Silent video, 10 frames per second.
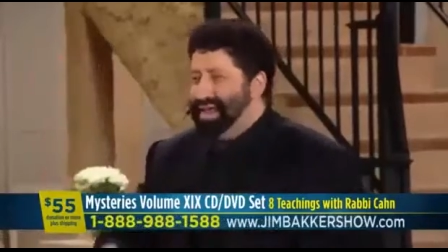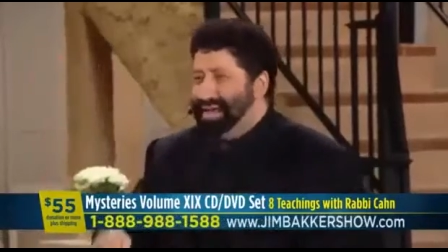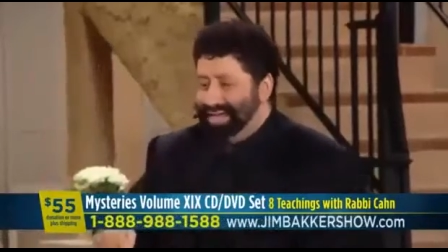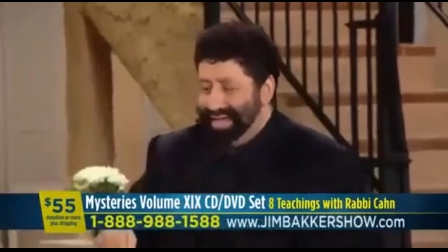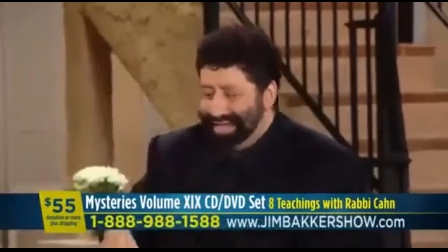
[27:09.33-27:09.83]

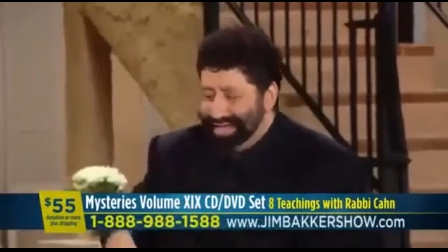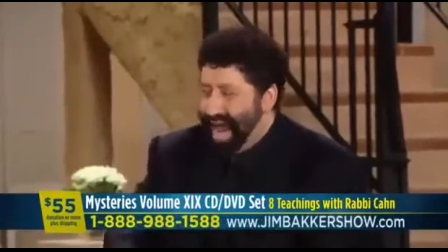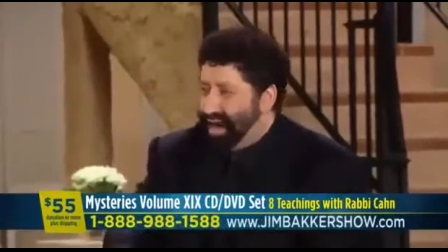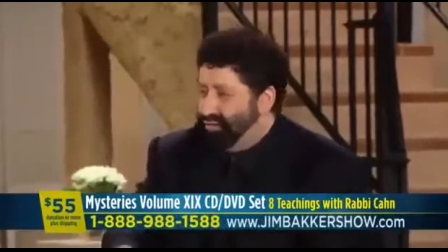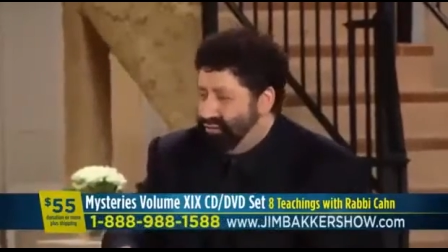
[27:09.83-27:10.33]
Get the
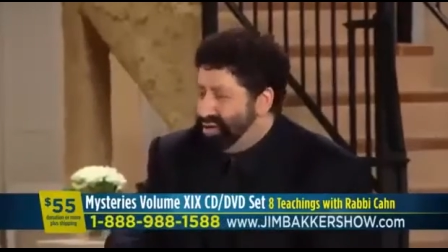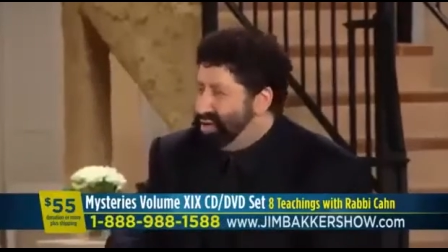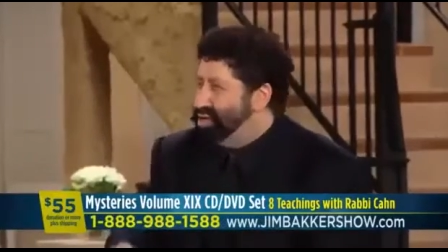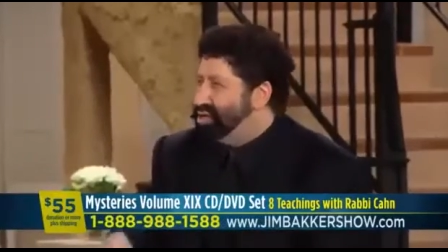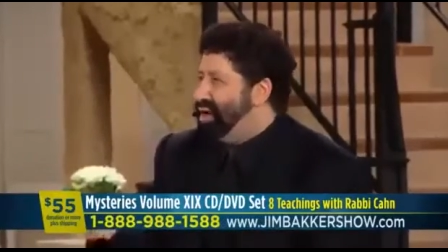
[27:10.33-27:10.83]
exact
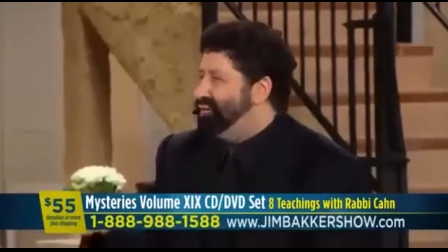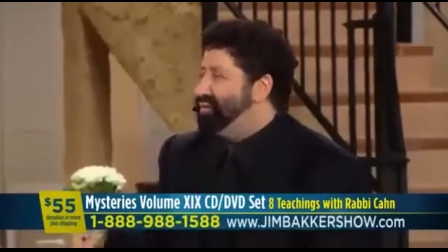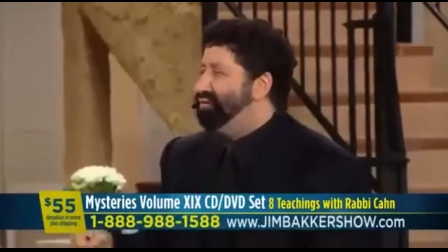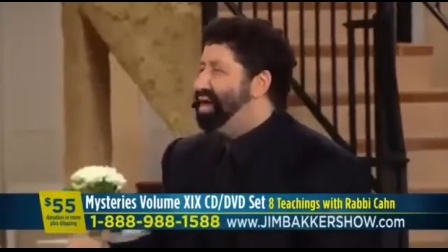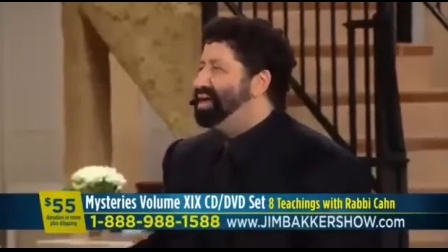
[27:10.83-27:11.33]
footage up
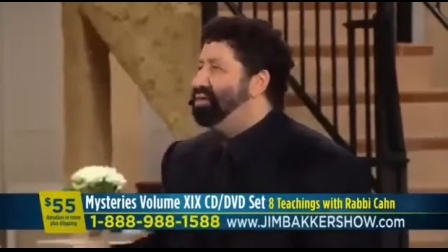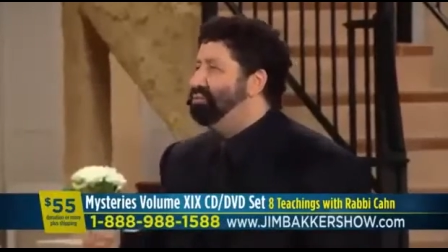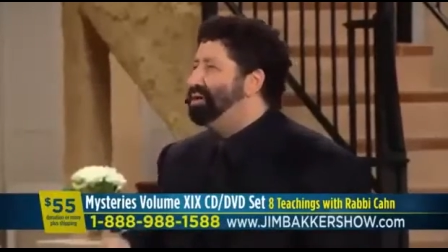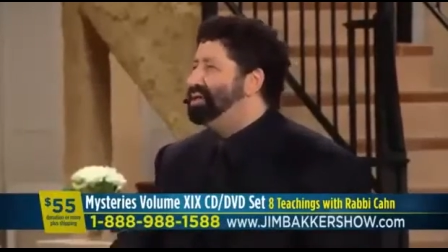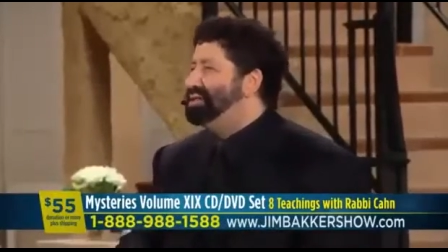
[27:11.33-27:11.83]
to find out
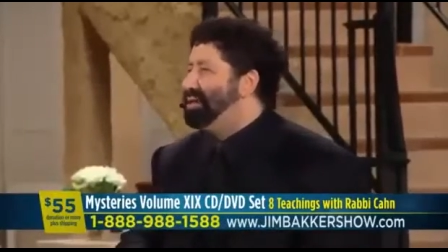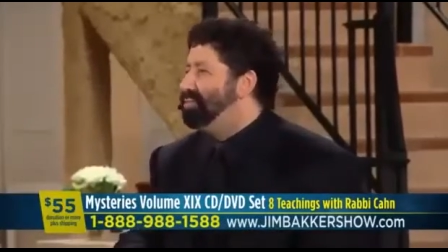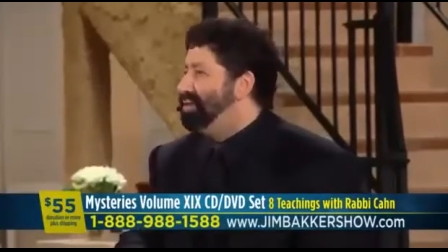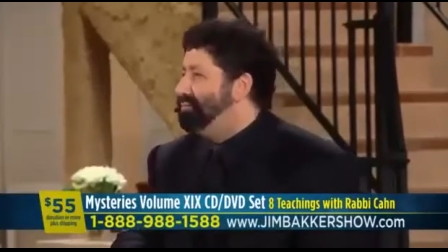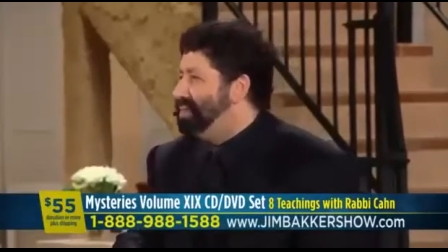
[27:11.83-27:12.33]
where the
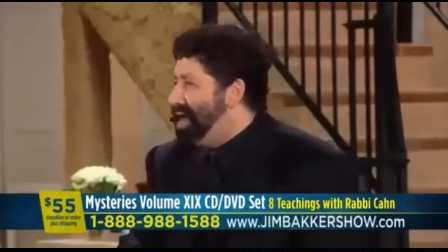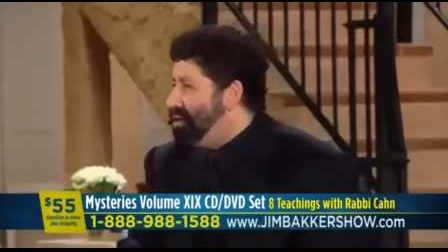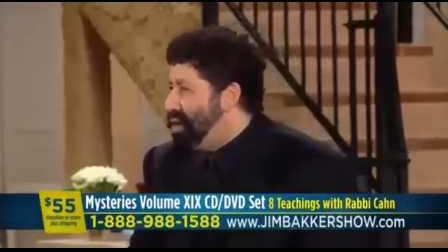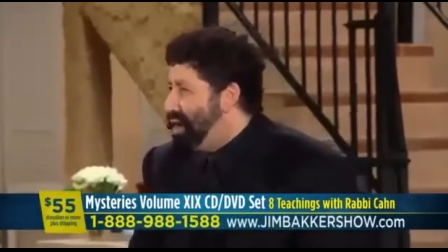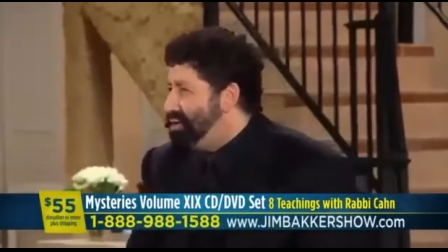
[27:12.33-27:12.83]
Temple of
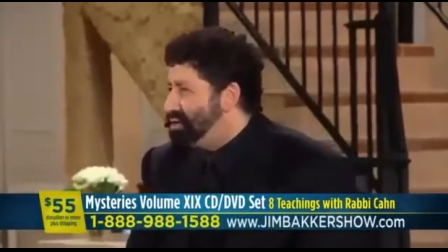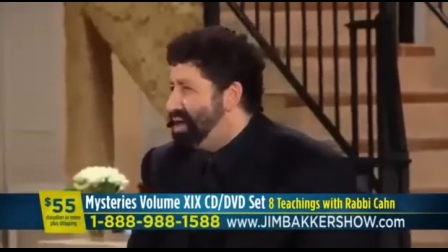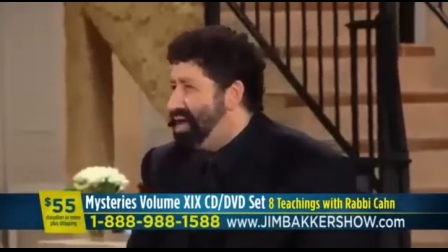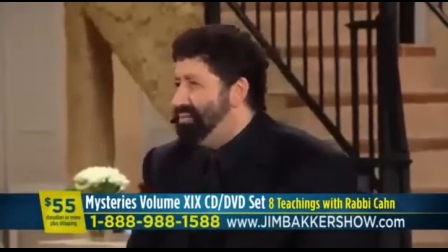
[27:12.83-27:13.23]
Baal was.